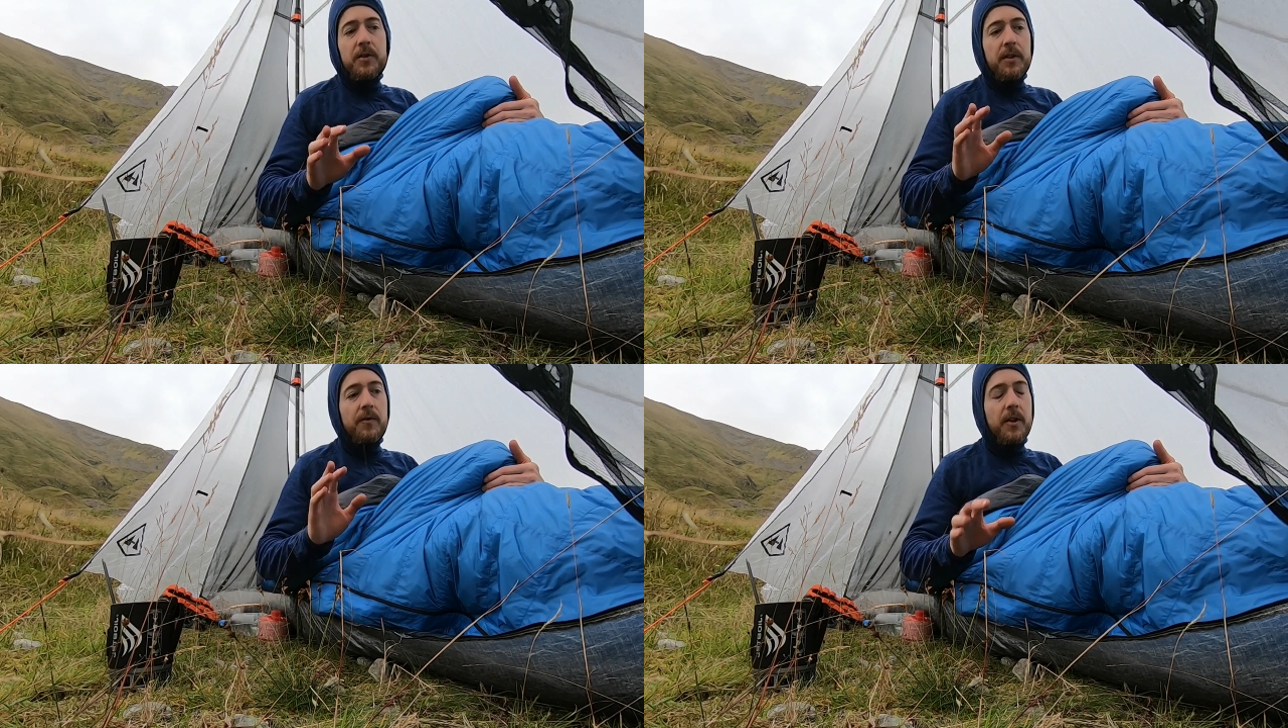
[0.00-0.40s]

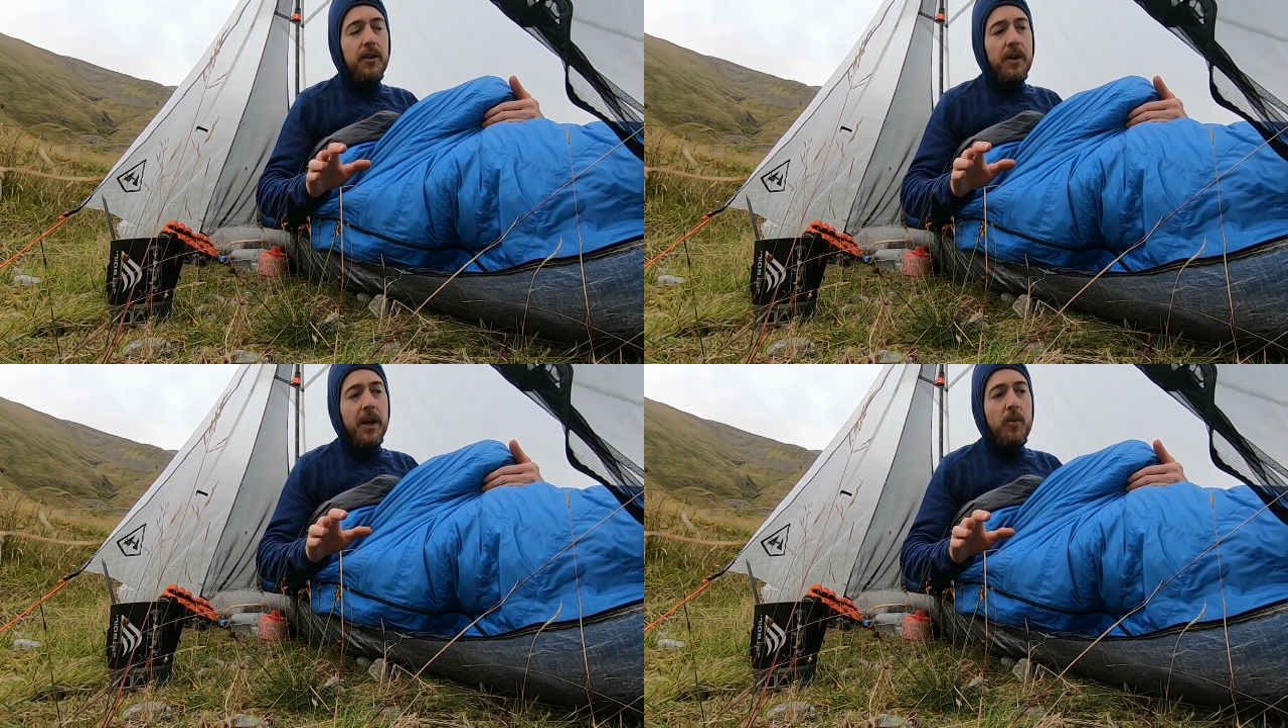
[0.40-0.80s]
It's very
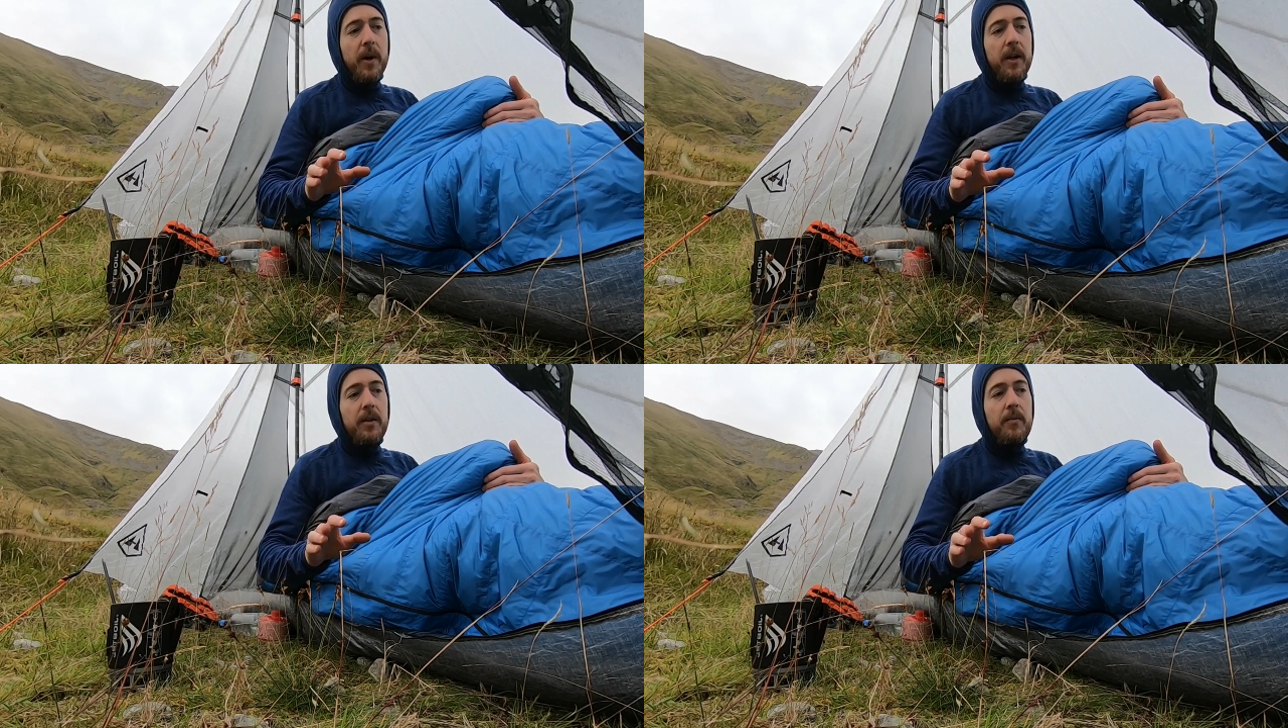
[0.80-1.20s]

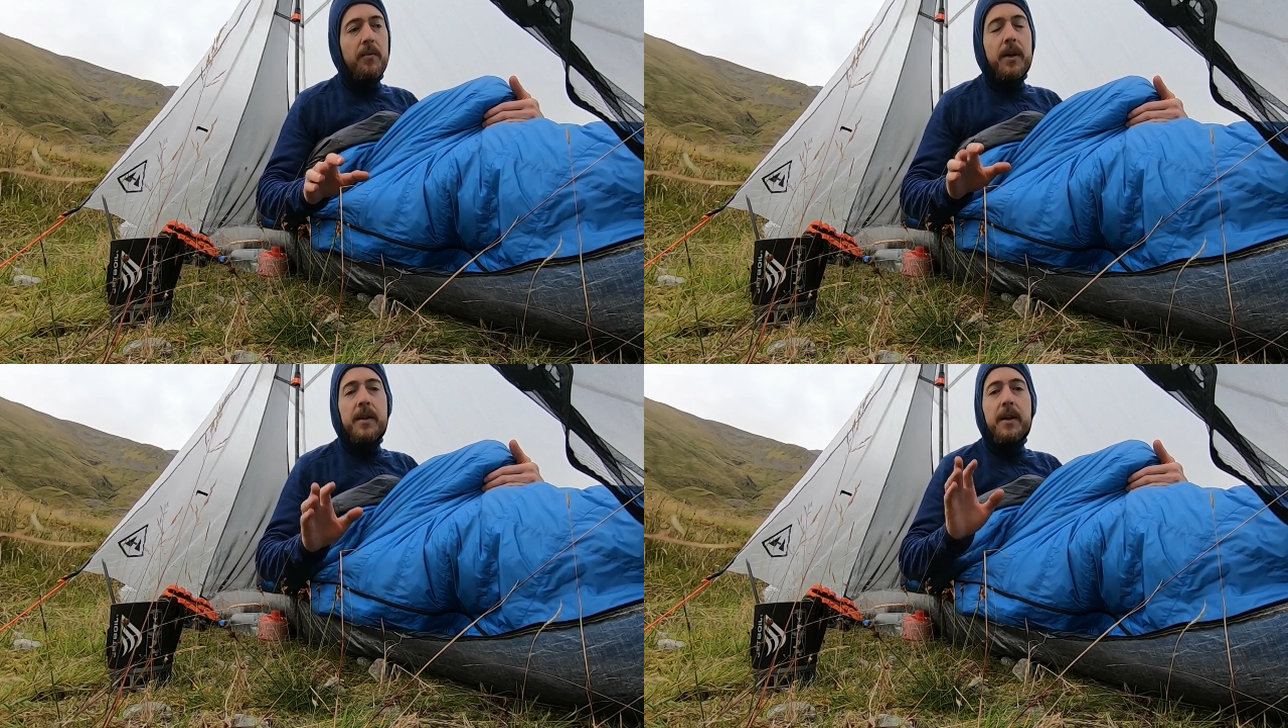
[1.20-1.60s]
lightweight,
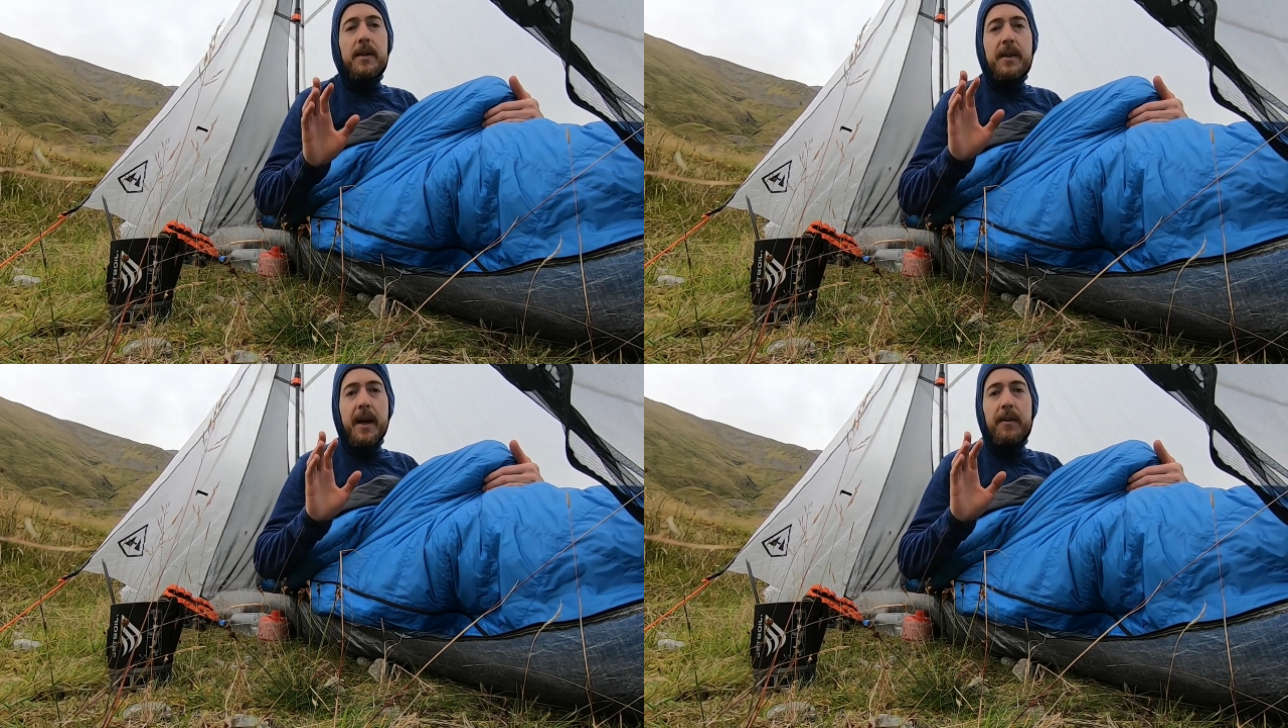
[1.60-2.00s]
but it
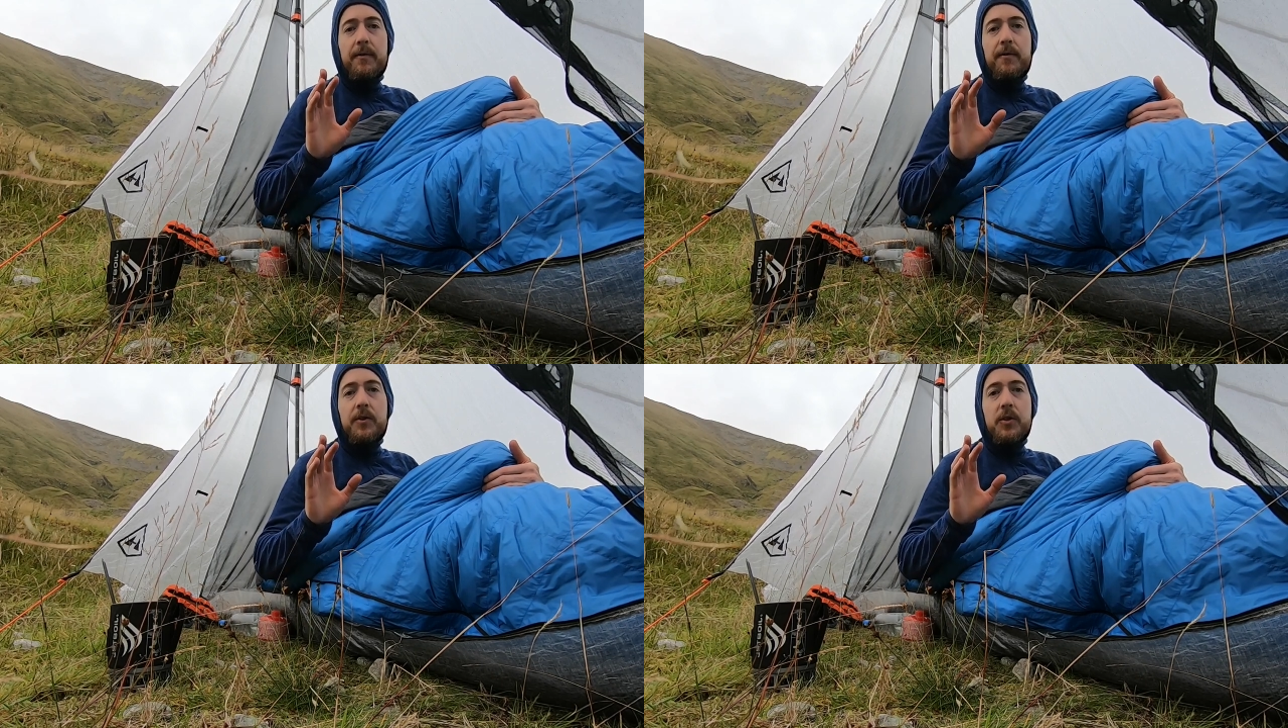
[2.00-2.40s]
does have